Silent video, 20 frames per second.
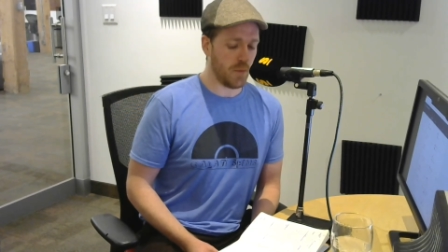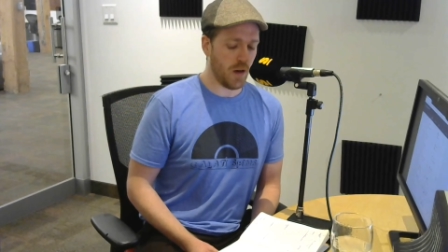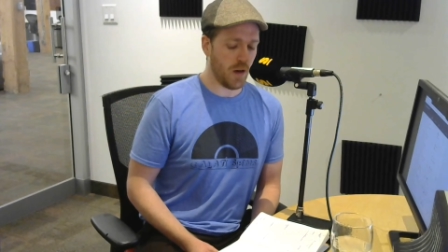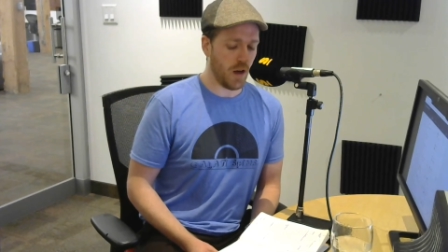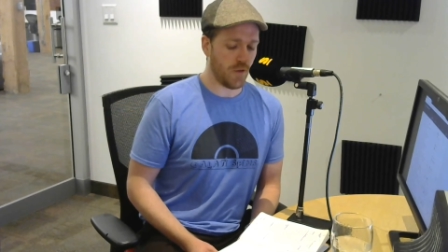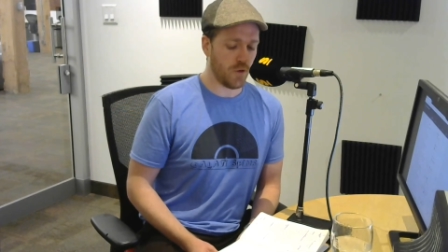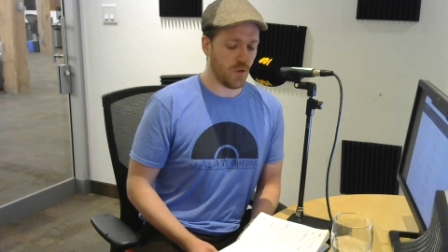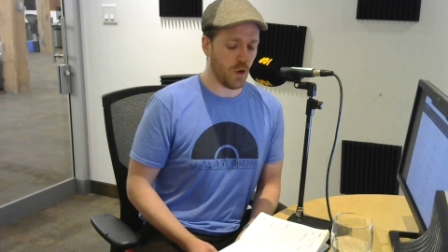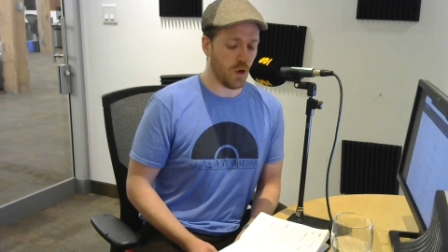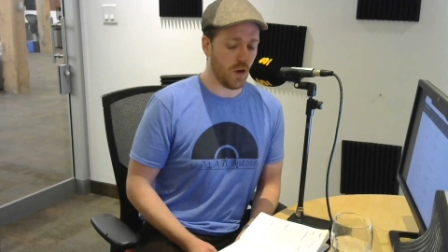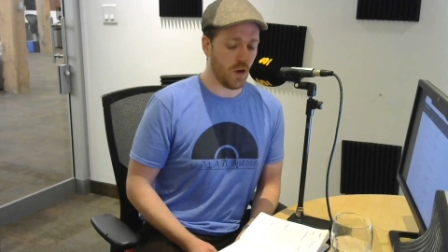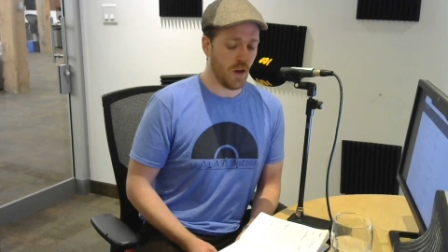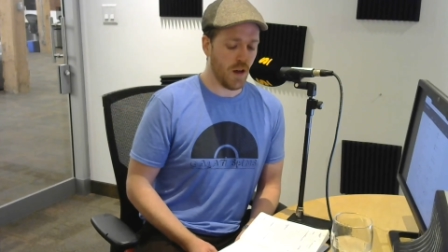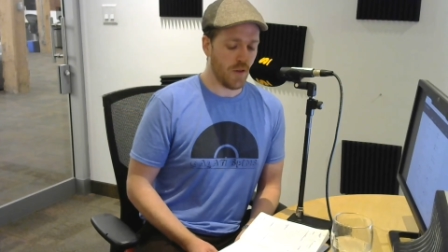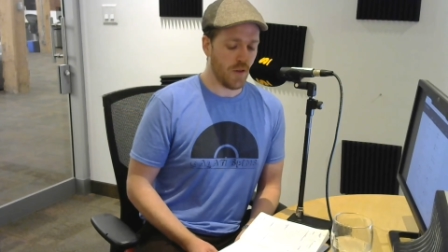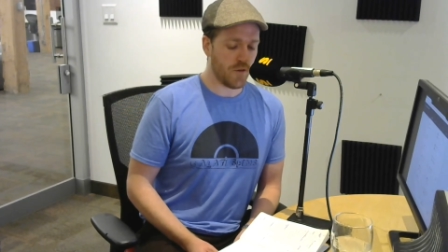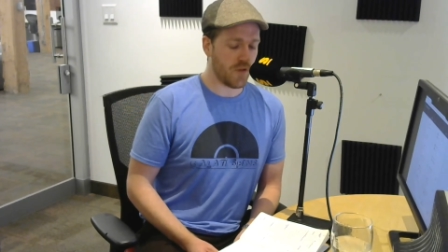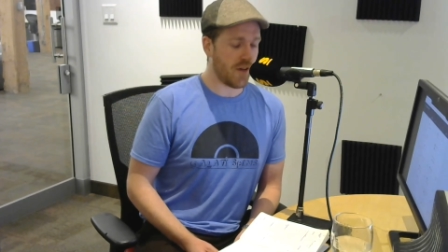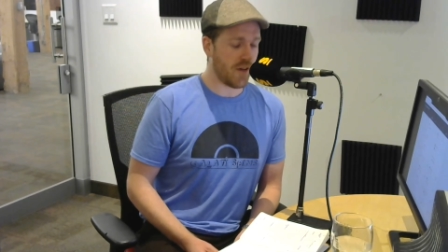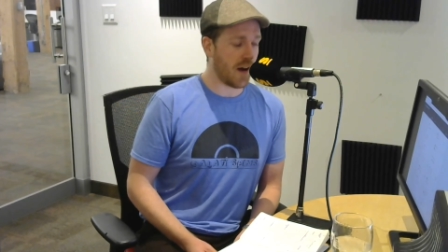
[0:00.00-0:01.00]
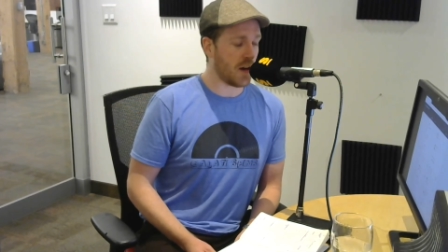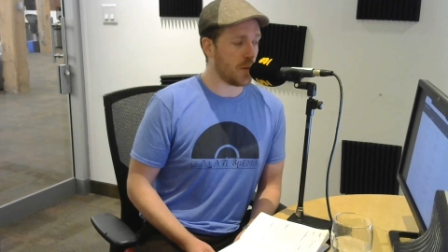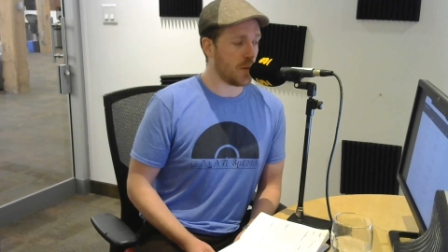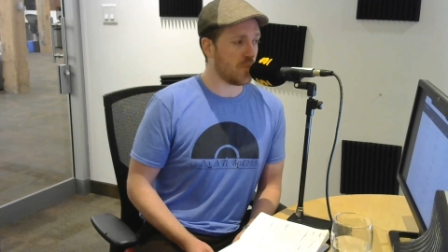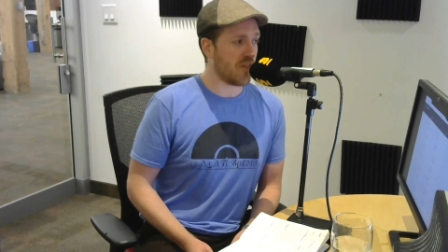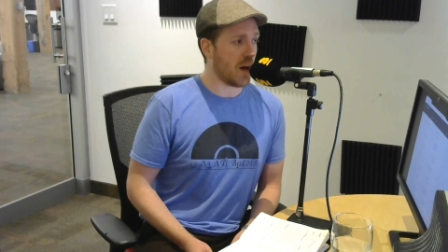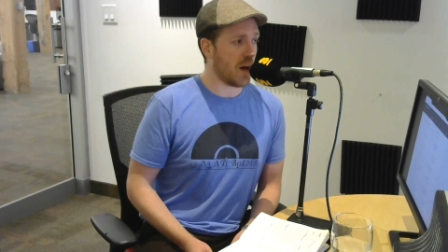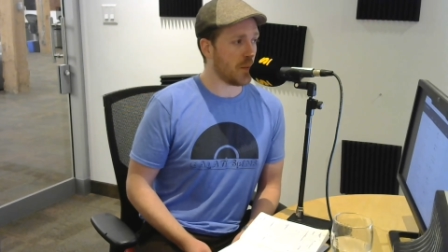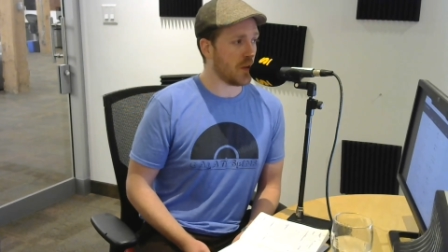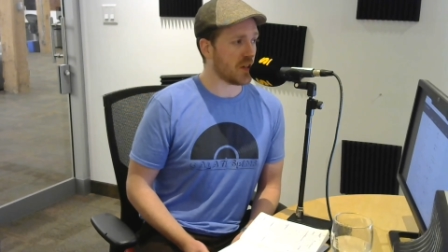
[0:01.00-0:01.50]
but I thought Varane
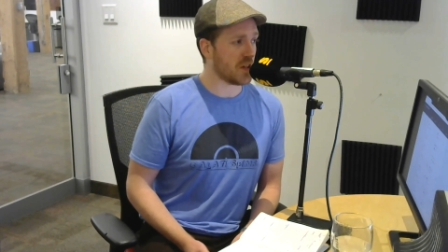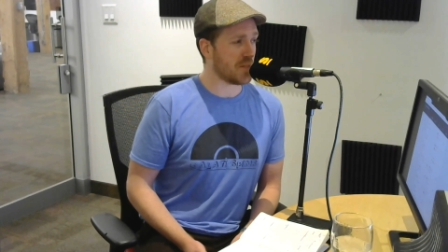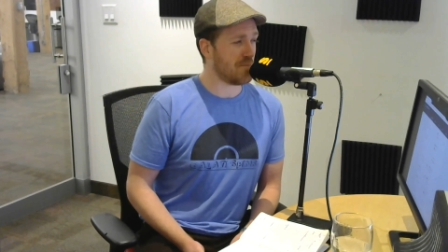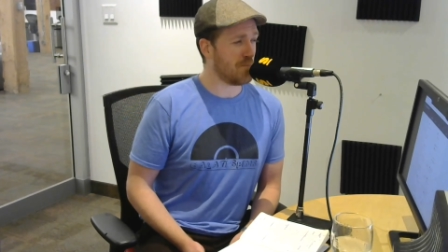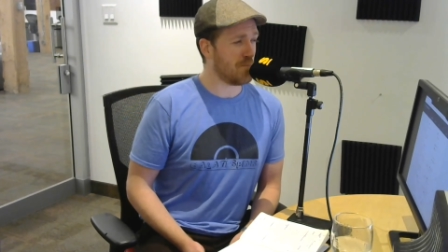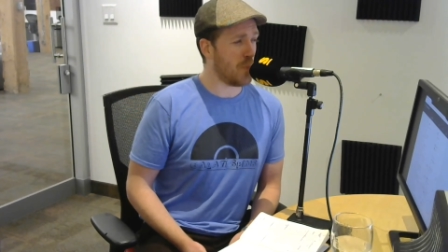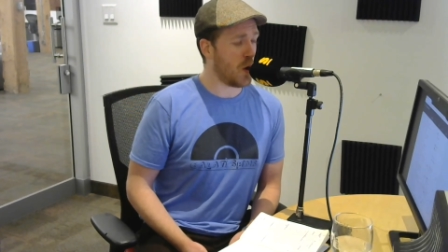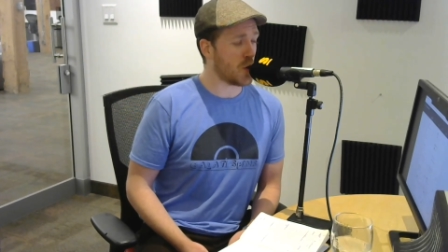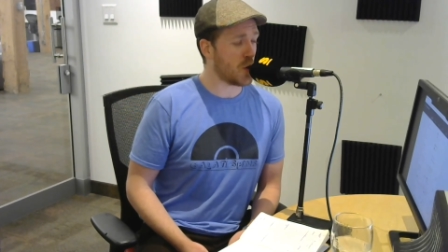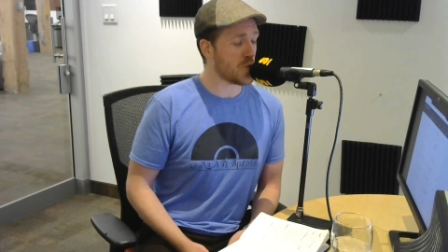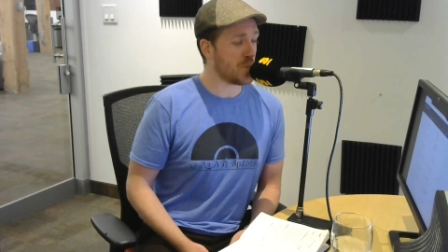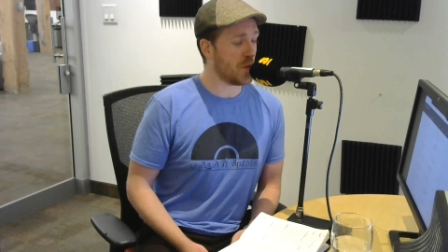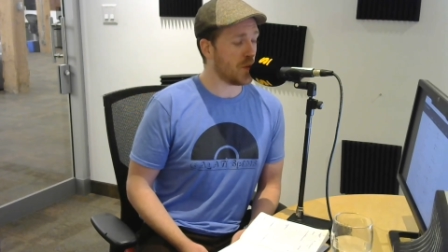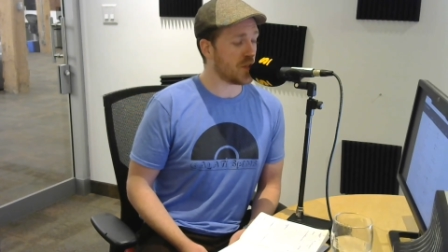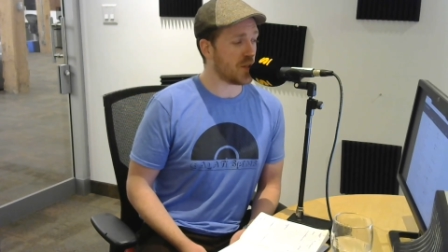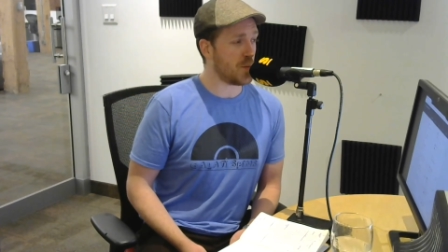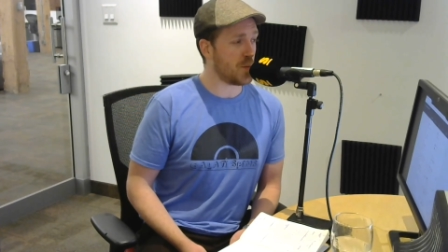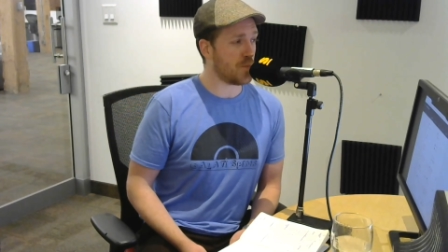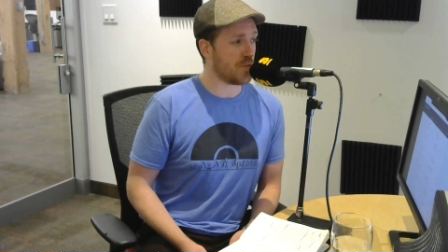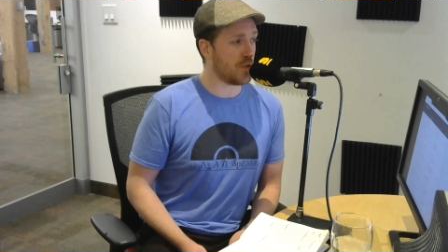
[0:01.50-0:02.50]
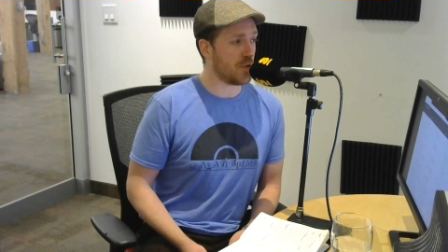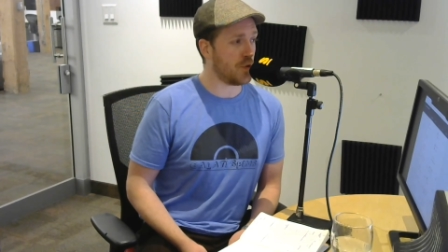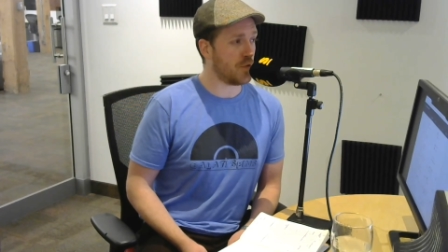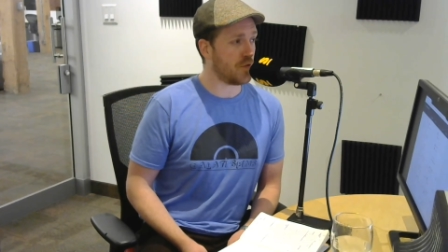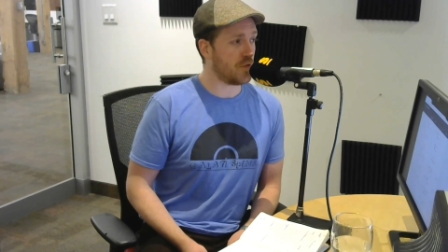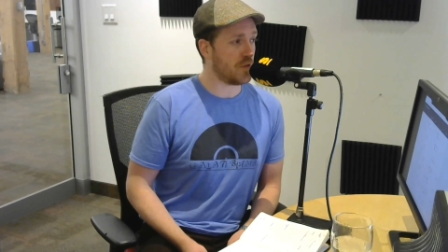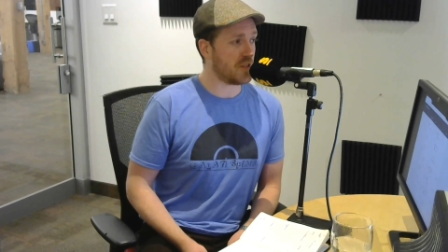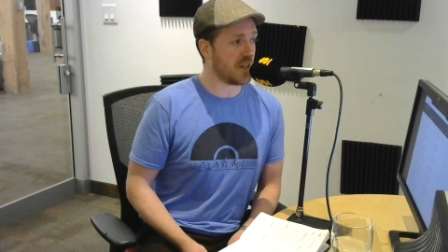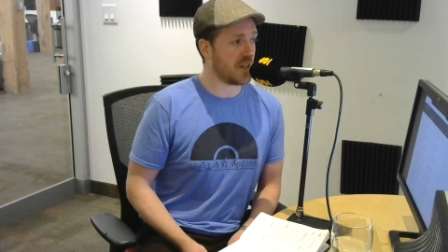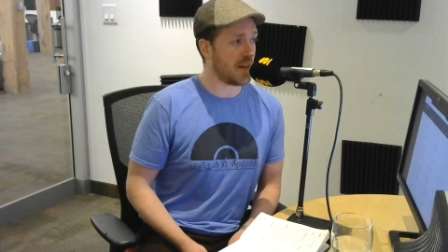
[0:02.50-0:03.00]
and Ramos much much
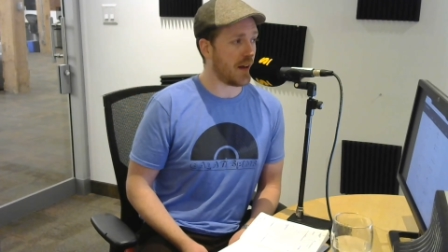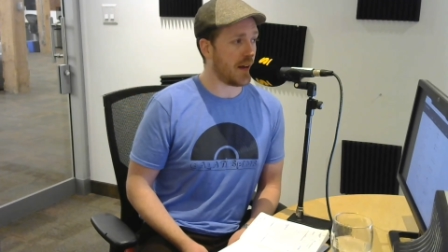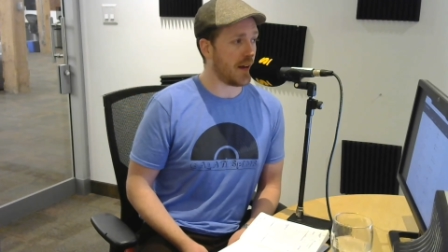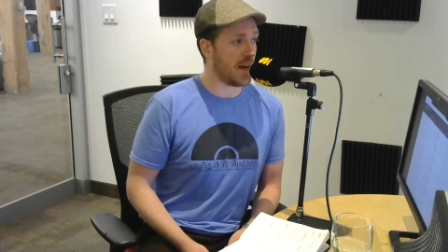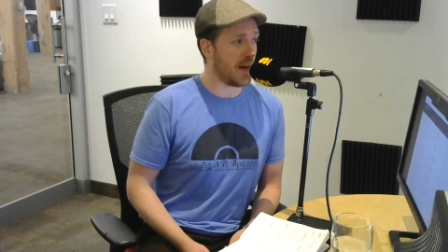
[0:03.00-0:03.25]
improved today,